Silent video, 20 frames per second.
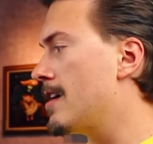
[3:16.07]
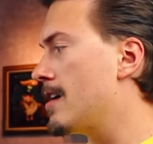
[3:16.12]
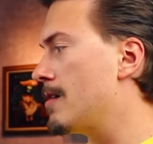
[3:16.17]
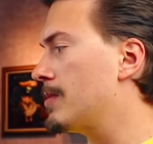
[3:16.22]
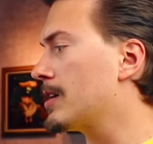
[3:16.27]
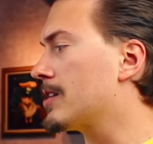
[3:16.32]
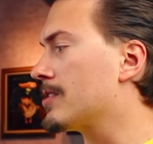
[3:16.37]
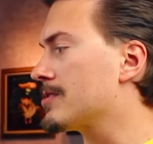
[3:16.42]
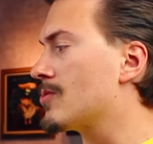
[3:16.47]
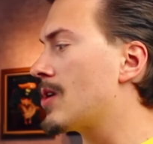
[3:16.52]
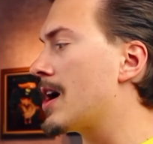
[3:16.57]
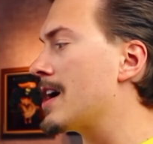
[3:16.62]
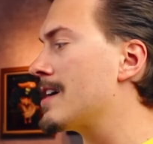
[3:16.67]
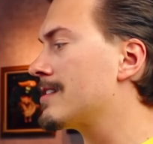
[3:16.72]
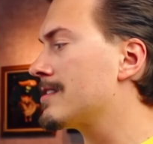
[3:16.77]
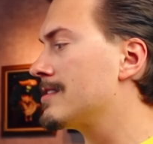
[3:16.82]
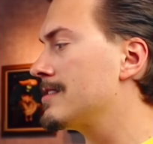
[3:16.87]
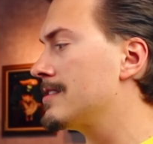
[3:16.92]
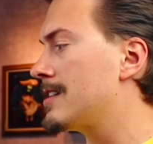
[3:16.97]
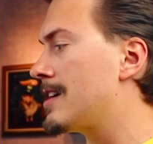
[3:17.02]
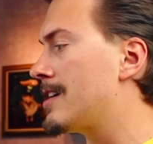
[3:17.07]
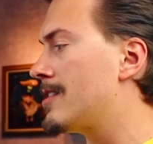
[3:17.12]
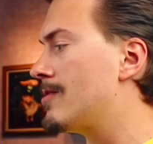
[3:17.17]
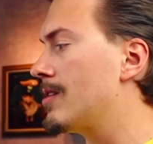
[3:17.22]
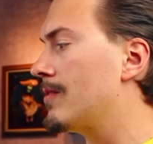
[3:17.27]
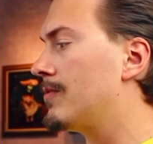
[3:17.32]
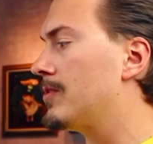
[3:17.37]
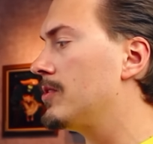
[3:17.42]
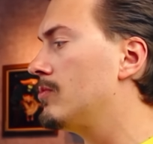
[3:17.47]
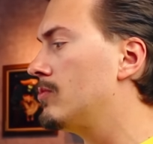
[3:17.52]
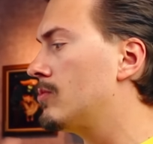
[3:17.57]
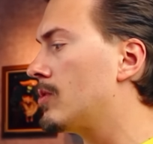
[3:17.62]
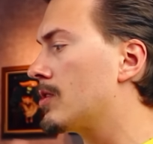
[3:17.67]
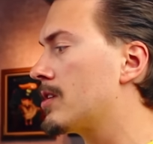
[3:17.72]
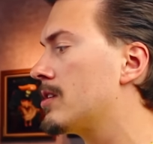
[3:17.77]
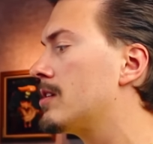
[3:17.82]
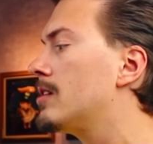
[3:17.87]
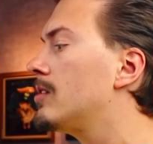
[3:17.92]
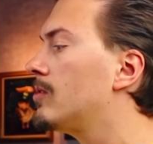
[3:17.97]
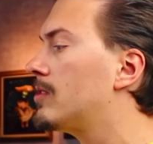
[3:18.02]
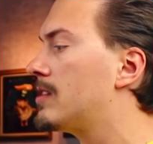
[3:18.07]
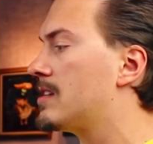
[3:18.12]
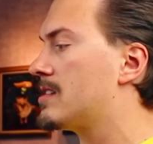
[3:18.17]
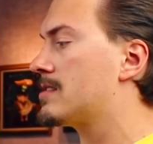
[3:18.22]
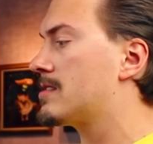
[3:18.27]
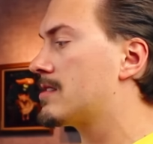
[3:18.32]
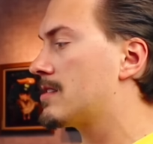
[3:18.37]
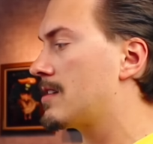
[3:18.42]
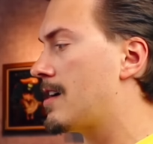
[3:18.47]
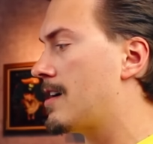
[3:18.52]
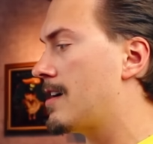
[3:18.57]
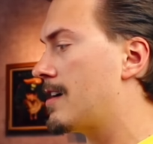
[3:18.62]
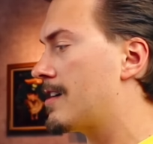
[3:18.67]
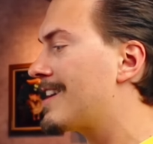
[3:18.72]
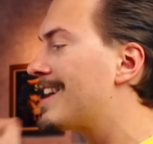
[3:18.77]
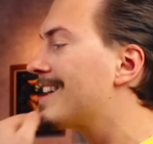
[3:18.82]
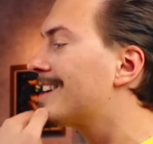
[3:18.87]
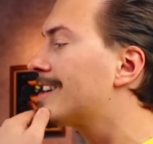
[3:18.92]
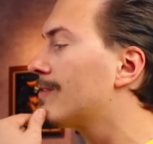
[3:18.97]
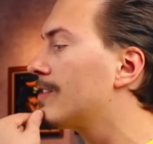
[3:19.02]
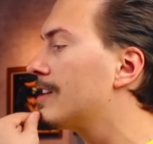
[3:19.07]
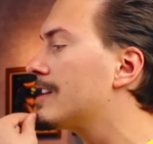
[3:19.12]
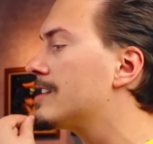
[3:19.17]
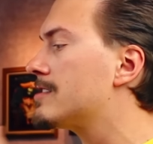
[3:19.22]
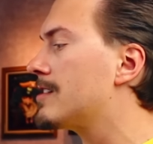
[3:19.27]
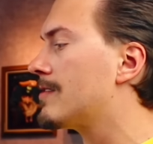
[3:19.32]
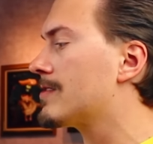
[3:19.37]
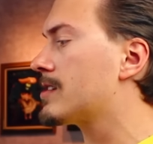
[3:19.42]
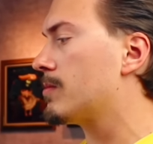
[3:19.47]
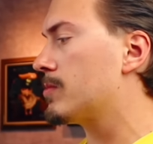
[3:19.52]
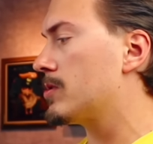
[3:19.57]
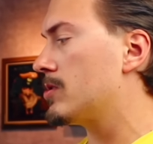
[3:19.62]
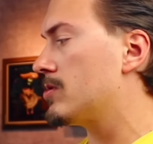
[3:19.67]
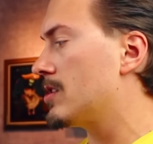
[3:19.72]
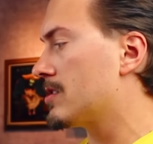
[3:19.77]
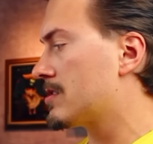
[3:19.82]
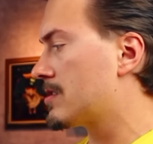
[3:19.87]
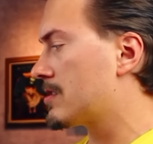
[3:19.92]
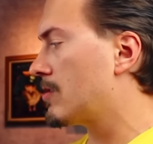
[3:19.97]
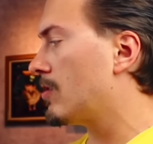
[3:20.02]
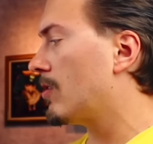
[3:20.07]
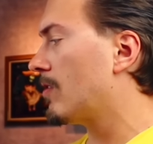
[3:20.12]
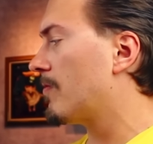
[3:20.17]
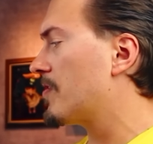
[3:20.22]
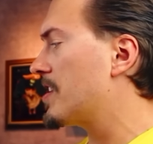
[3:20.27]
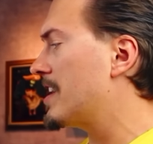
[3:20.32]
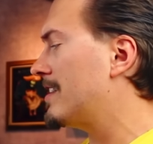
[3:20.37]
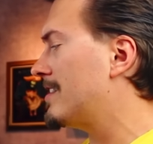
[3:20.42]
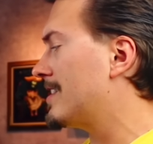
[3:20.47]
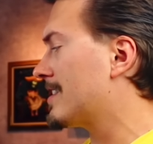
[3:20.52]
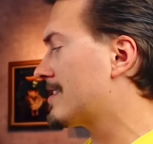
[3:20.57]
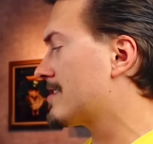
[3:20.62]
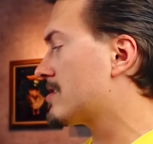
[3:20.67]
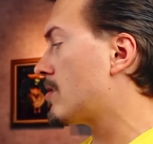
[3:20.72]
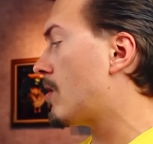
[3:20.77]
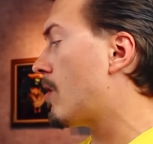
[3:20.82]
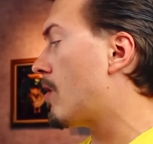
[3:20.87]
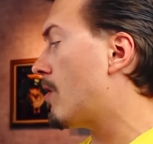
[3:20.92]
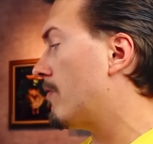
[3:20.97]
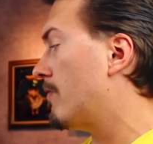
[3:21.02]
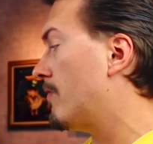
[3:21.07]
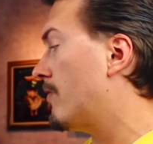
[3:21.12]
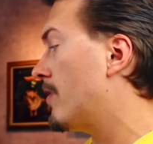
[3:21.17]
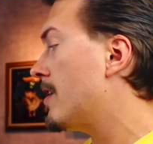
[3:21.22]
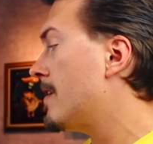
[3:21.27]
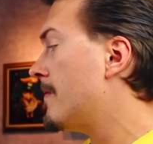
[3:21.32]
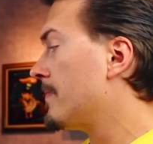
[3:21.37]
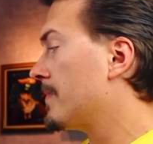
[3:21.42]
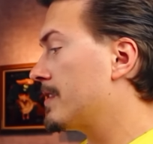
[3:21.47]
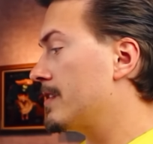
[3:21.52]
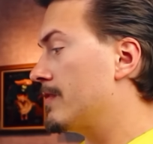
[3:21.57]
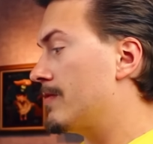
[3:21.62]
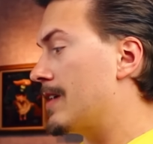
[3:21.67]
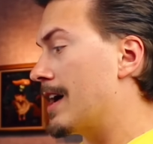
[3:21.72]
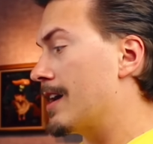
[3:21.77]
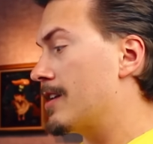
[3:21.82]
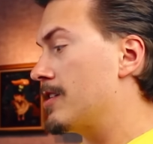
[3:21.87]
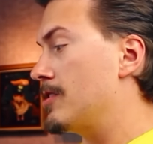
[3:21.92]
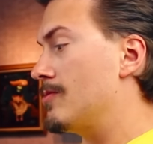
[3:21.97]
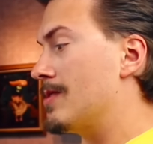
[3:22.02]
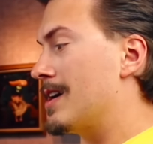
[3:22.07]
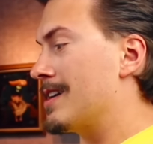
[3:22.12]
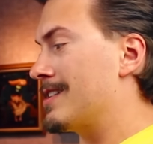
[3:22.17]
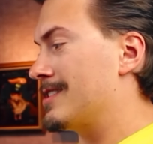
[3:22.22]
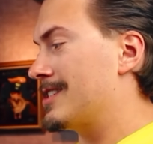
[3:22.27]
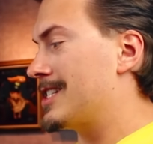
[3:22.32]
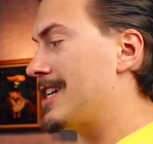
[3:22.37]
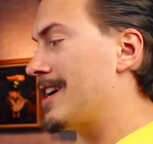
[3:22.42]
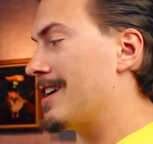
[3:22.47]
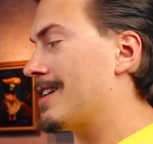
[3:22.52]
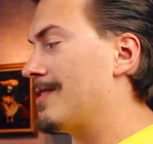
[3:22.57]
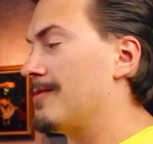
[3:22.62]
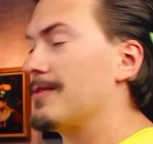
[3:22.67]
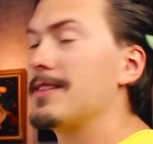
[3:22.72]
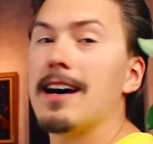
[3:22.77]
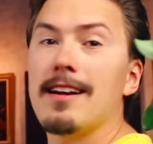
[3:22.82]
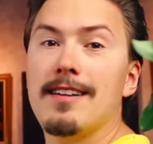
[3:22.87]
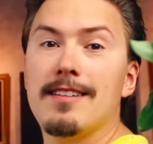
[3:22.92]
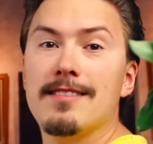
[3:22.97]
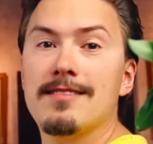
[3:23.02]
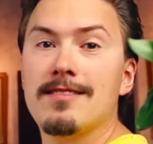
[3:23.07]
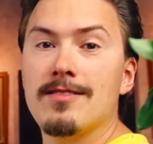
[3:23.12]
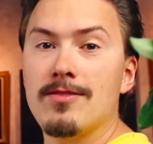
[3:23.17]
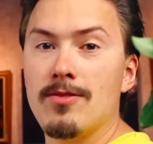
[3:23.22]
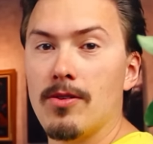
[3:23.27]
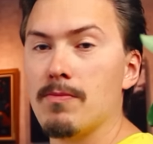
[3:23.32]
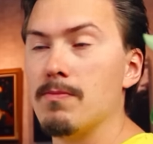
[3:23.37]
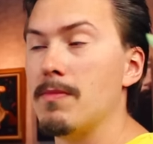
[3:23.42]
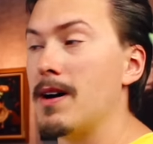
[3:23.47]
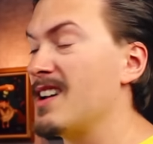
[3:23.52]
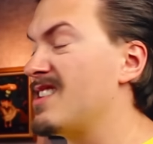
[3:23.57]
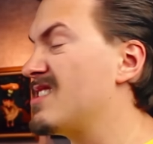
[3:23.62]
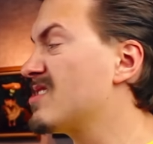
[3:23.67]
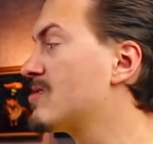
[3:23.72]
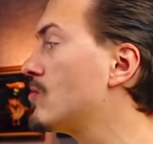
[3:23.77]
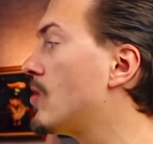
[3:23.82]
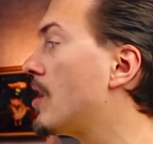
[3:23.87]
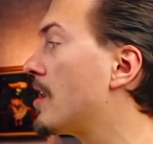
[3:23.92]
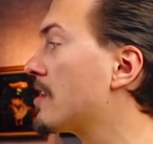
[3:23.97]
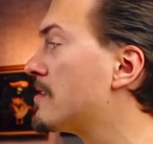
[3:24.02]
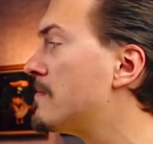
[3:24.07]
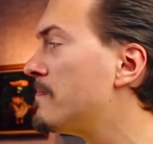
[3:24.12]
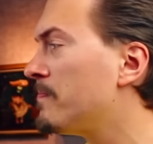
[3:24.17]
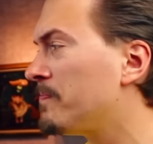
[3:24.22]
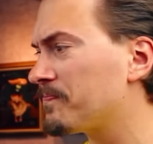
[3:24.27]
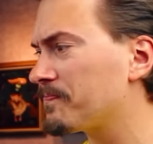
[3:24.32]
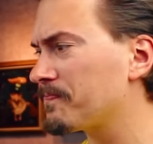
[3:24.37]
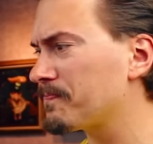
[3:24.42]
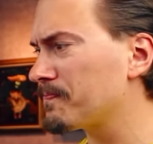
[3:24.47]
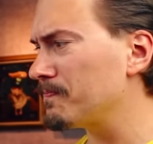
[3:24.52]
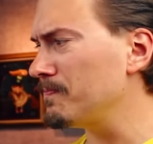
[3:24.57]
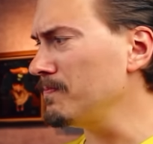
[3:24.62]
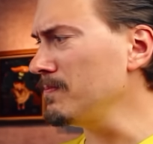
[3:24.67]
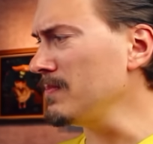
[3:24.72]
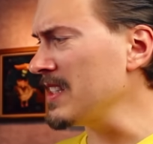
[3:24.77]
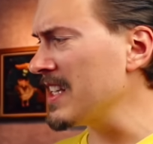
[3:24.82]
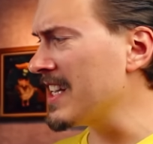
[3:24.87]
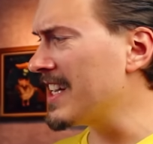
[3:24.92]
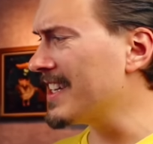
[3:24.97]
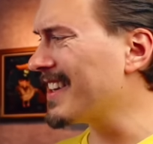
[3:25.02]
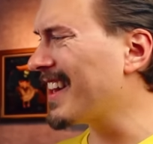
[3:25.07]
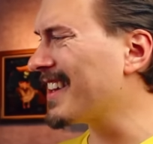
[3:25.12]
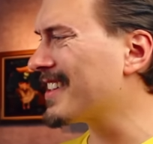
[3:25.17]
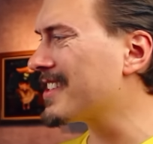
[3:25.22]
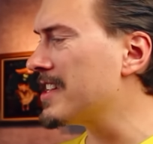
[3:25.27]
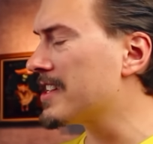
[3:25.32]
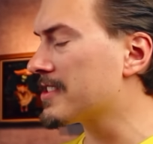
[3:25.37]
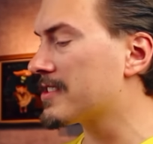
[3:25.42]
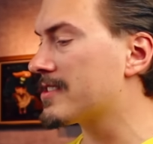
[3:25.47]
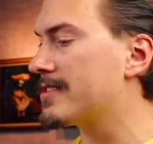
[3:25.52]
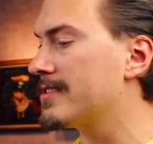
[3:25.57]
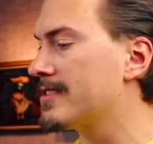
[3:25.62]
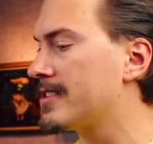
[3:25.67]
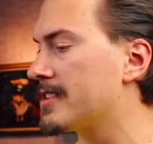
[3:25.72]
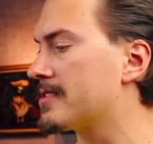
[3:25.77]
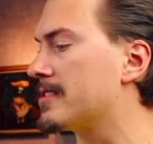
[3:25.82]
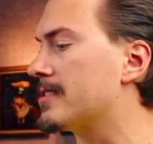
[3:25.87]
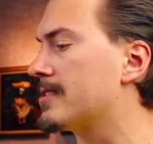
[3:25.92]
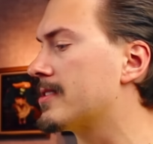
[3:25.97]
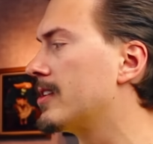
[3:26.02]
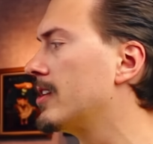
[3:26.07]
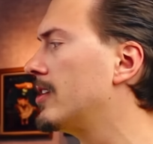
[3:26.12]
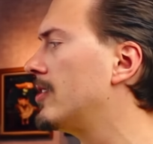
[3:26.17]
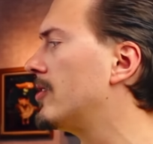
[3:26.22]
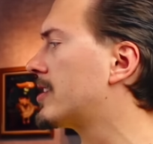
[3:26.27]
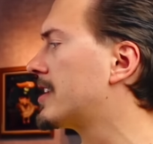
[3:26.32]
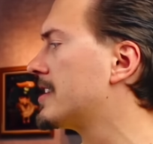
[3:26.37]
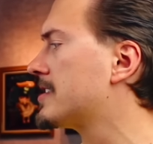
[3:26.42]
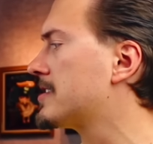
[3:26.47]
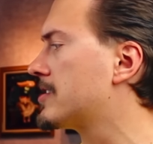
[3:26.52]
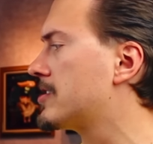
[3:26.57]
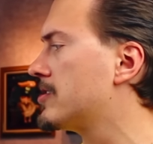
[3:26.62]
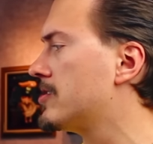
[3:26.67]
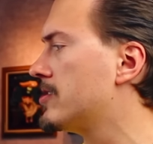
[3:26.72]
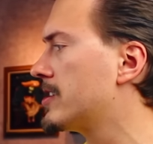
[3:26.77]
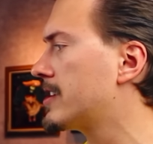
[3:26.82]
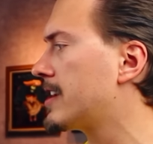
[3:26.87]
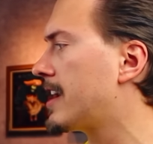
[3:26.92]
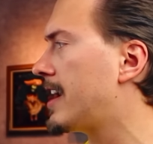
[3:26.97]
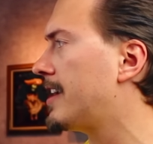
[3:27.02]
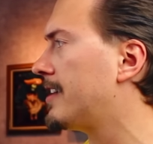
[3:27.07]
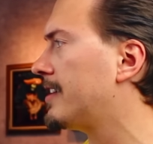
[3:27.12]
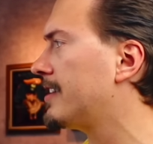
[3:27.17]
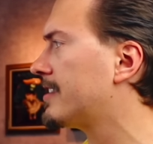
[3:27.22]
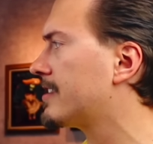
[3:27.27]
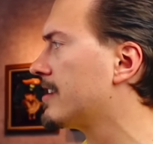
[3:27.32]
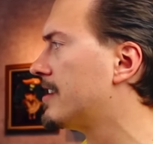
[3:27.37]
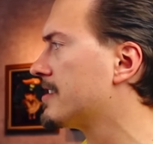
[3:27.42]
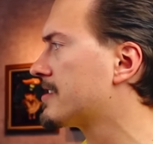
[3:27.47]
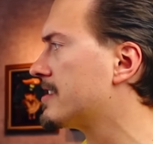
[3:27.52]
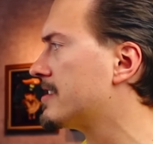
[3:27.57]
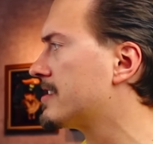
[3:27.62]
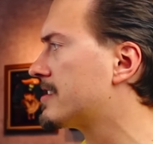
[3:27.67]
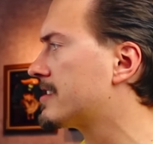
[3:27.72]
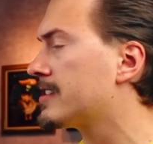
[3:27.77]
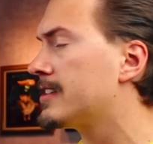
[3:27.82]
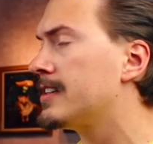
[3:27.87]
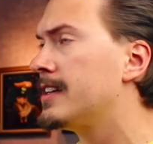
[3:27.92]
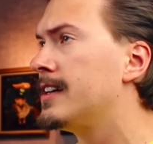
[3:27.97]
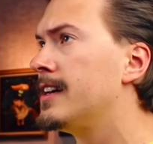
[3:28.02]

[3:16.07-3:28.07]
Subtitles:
because right now if you want to do this natively in JavaScript, you just call index of the value and check if that is not -1, and that just doesn't look as good, and it doesn't